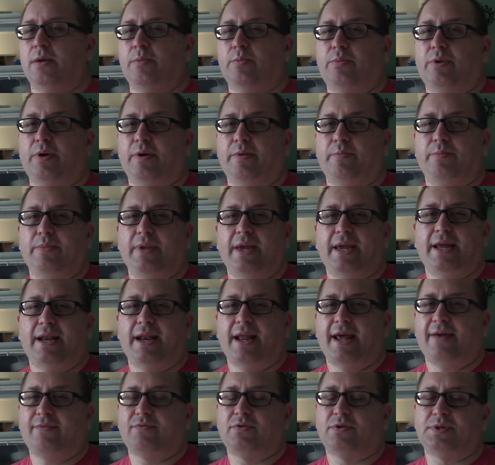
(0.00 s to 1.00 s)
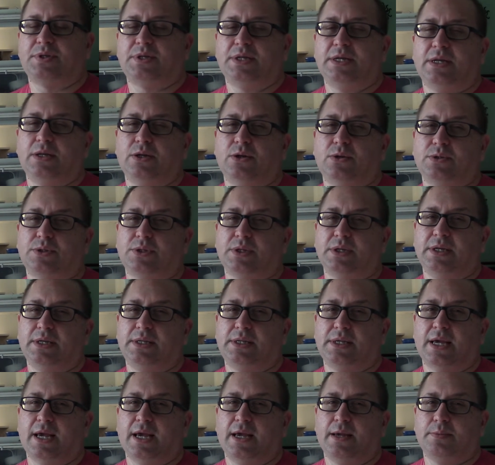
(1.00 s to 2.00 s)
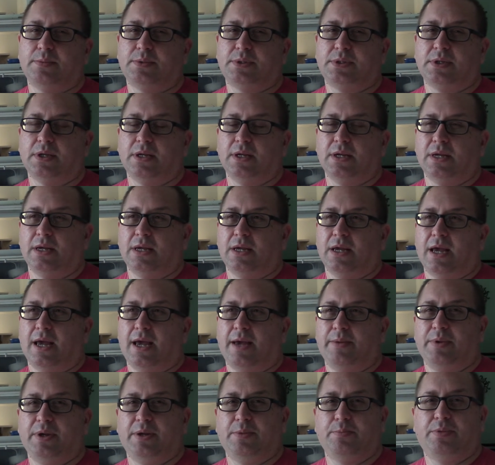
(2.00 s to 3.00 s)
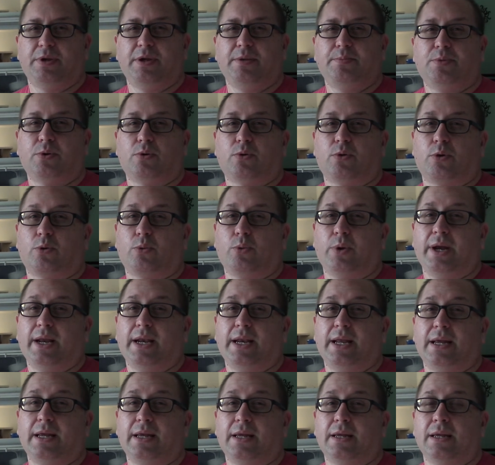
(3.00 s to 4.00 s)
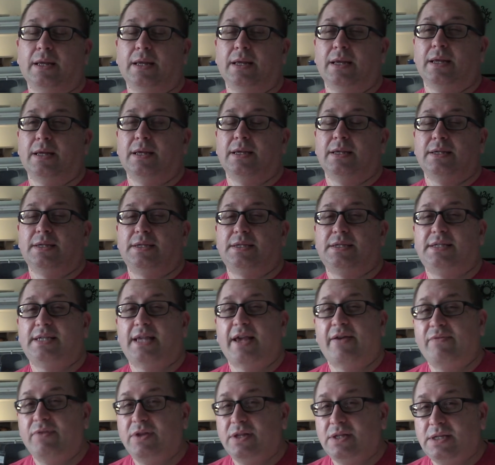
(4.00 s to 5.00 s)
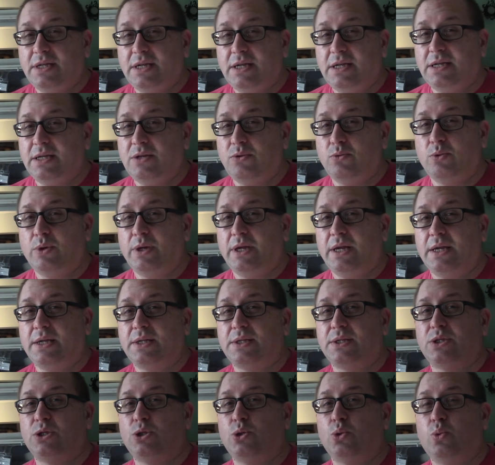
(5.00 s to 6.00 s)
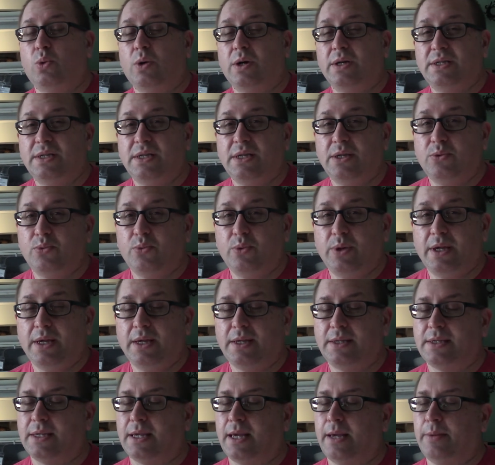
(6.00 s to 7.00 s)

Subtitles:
But man, after seeing those lead times, I mean, people were waiting 17 weeks, 20 weeks.